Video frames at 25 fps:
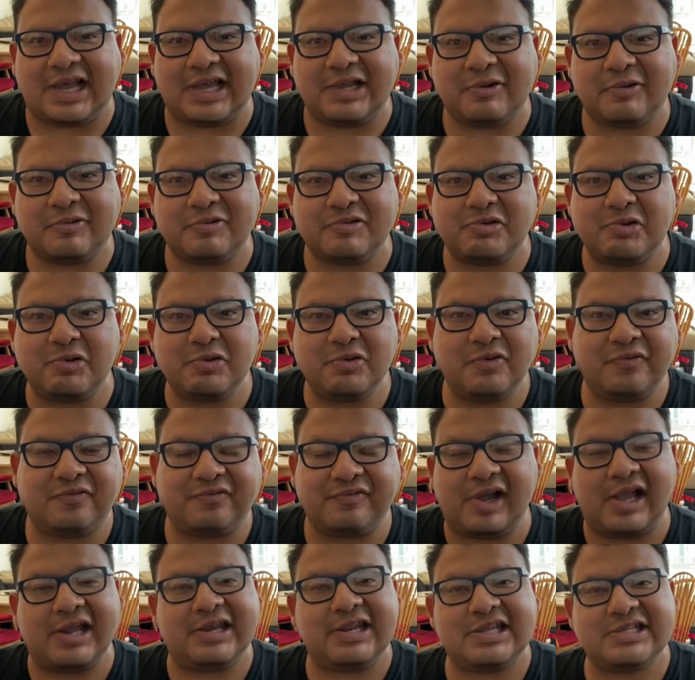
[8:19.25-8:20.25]
I don't do
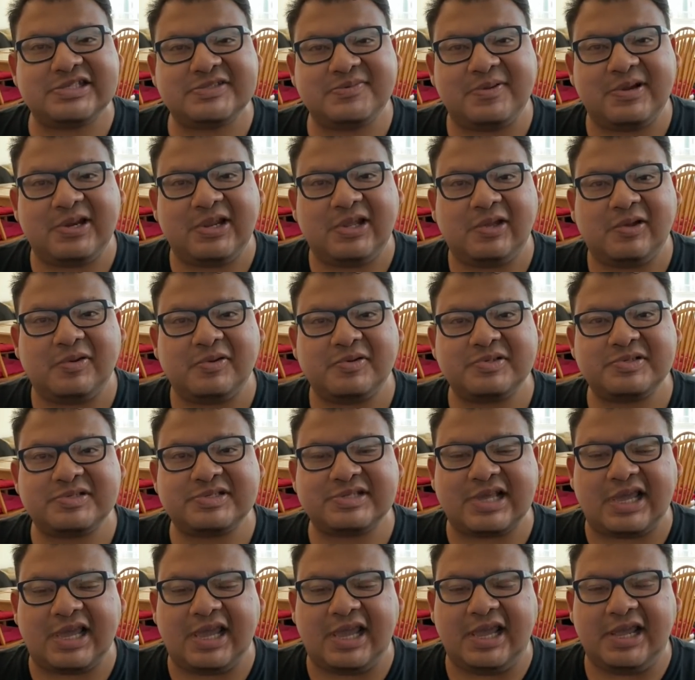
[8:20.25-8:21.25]
finance
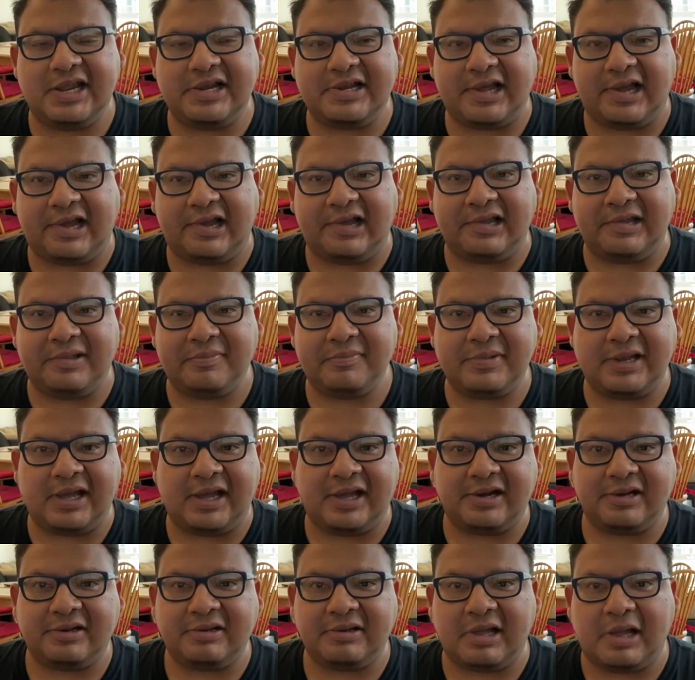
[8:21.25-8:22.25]
videos, and I'm
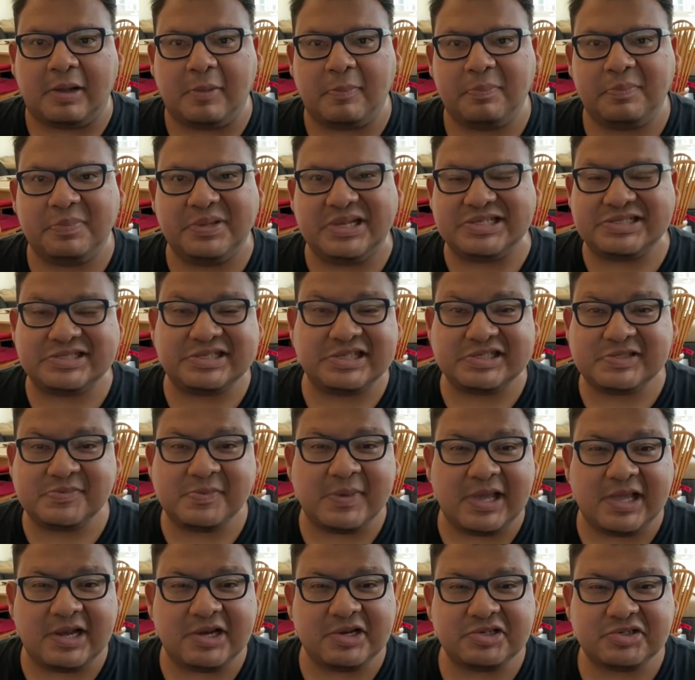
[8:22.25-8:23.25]
not a business
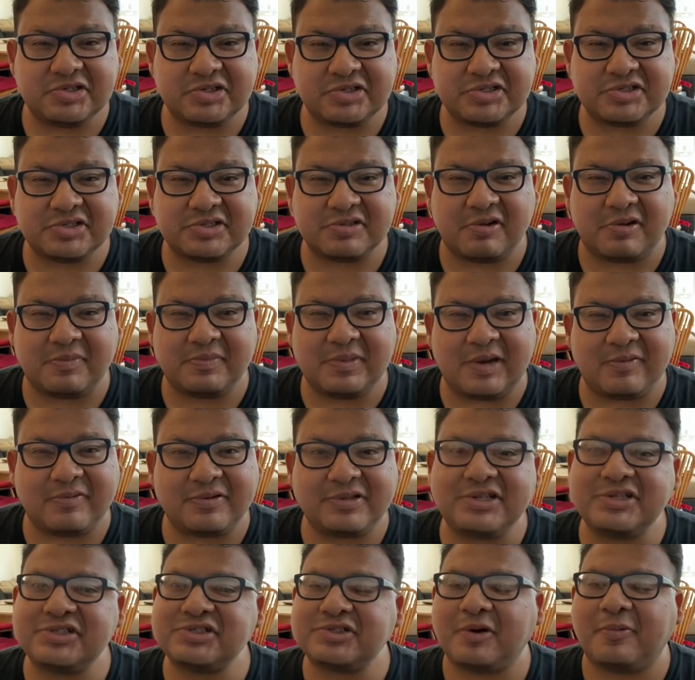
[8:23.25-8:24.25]
manager, so I'm not
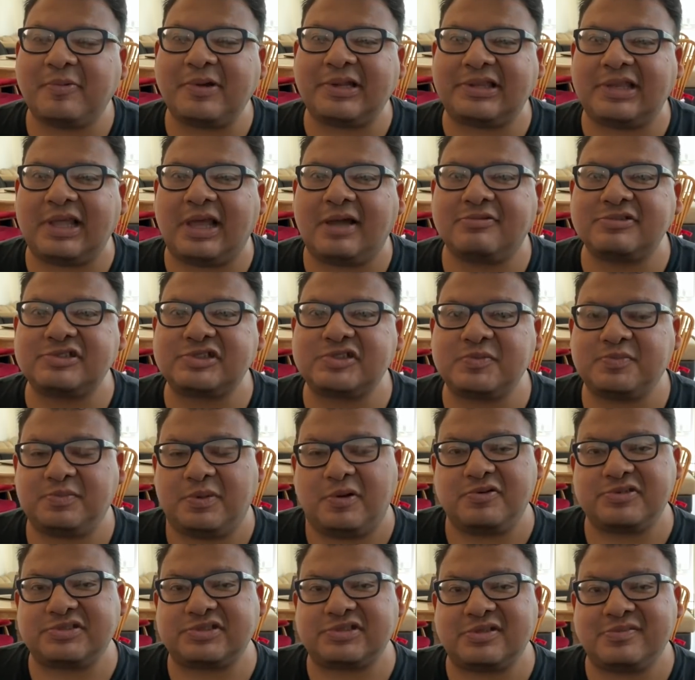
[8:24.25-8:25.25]
really sure what that was
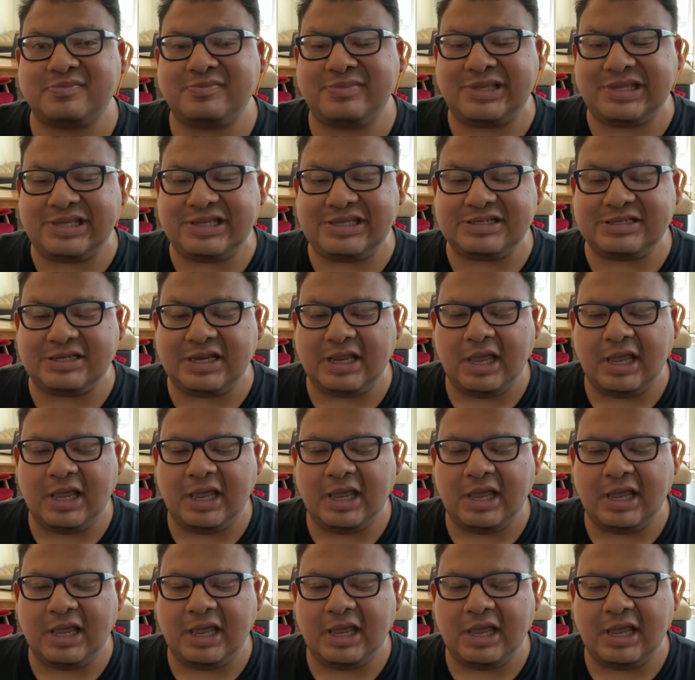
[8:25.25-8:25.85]
supposed to mean.